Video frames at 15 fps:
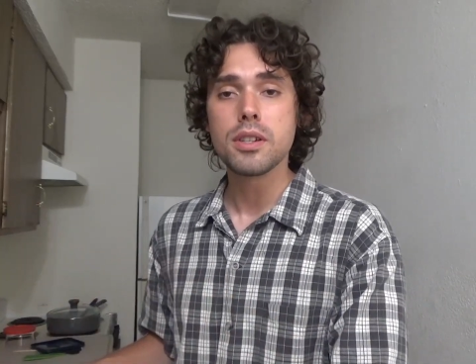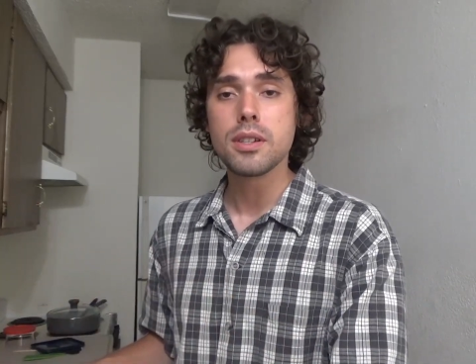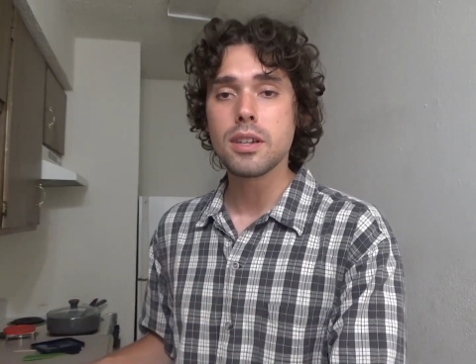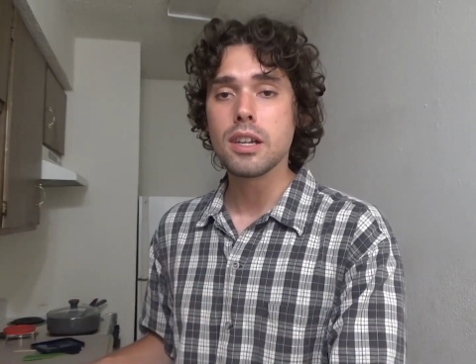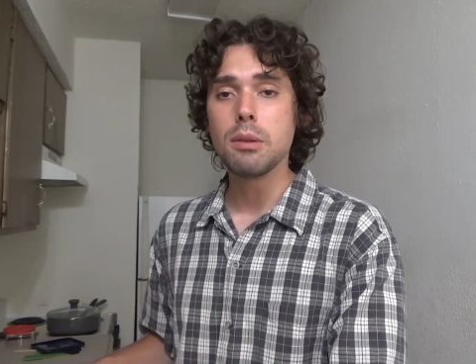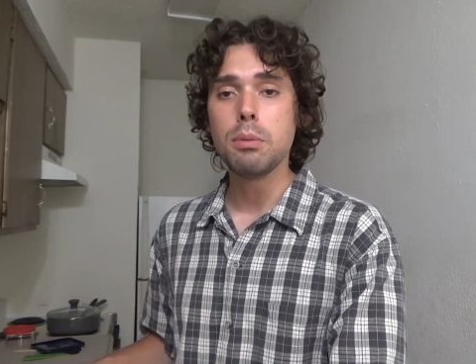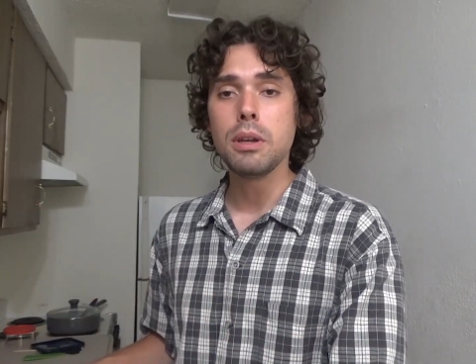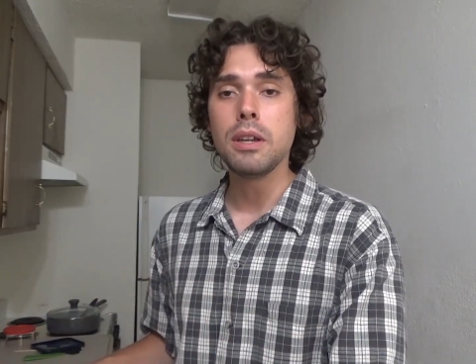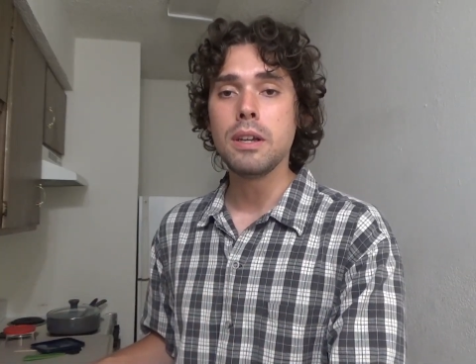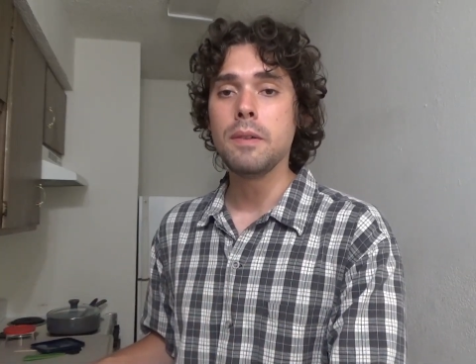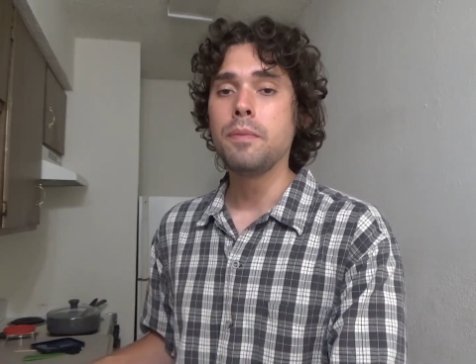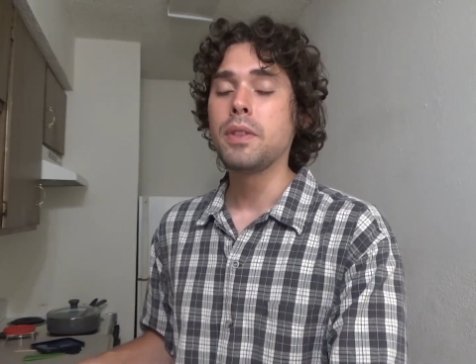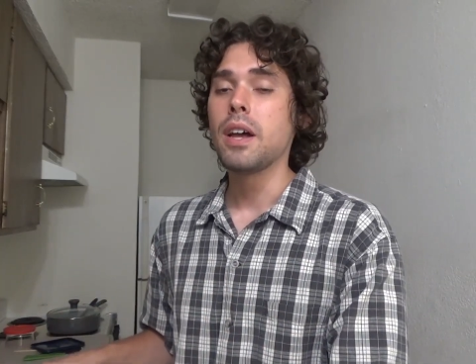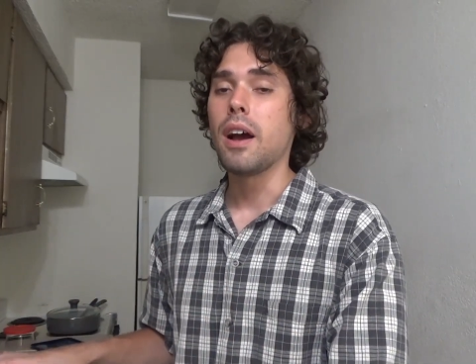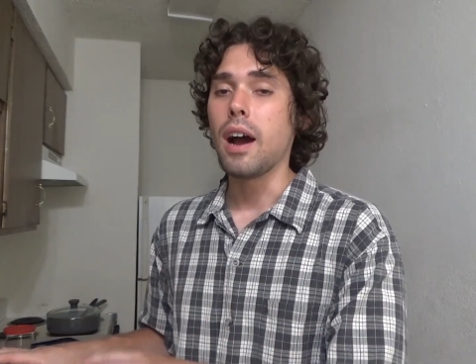is going to be,
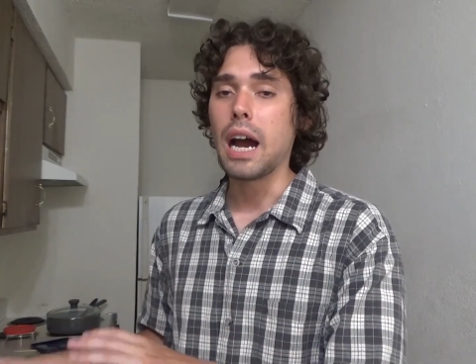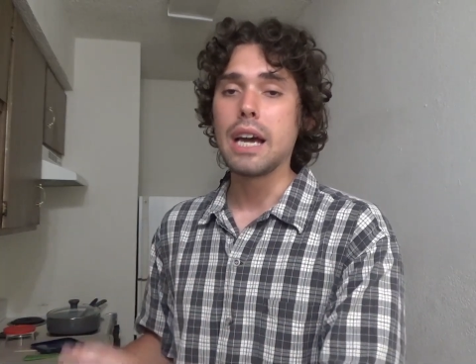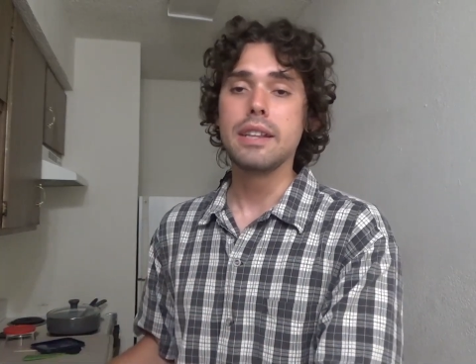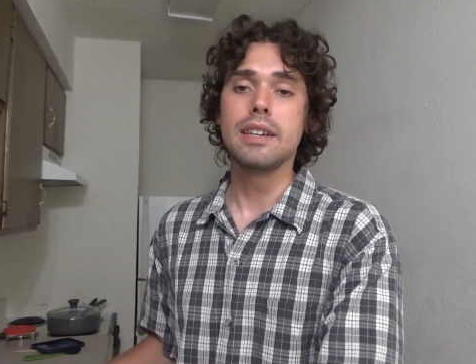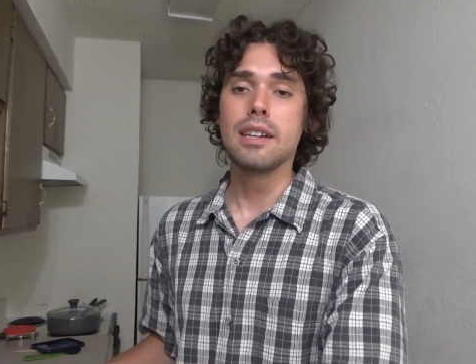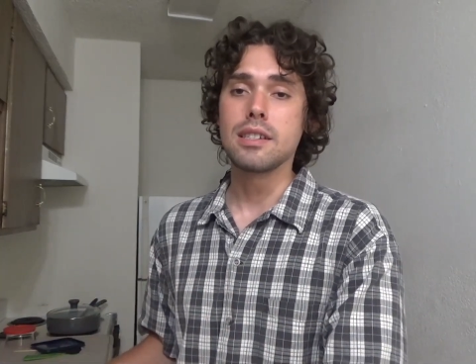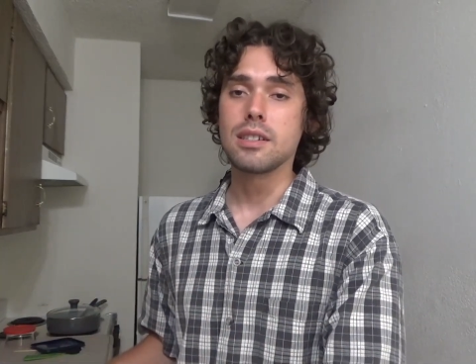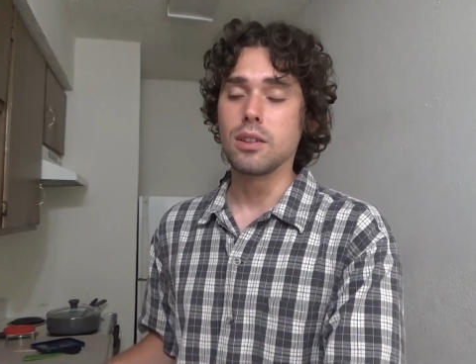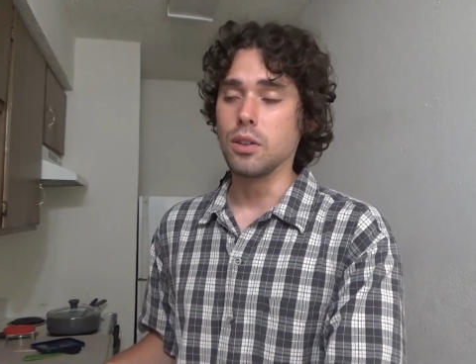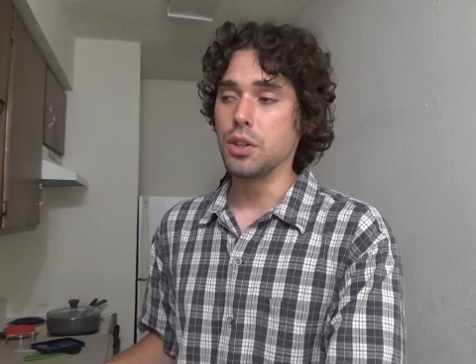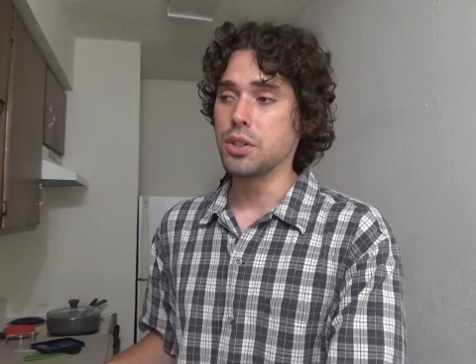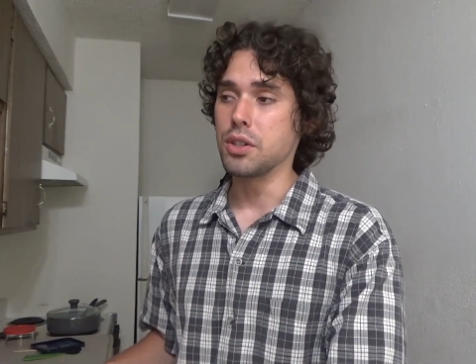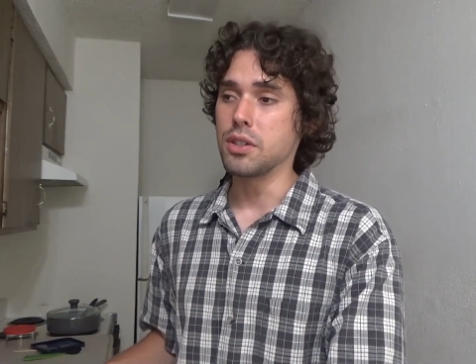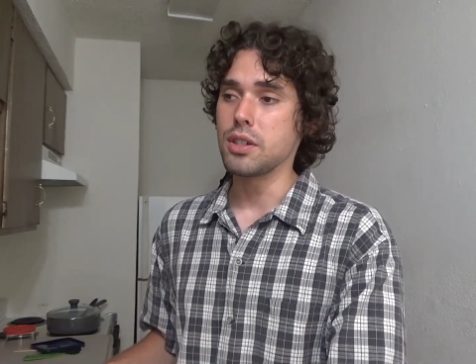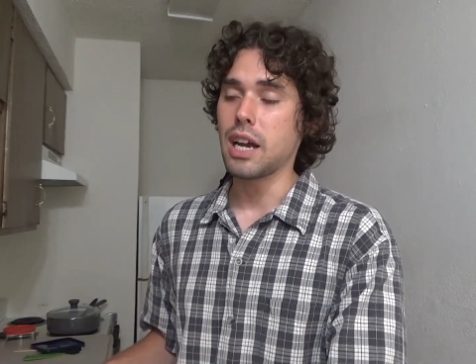I think it's delicious.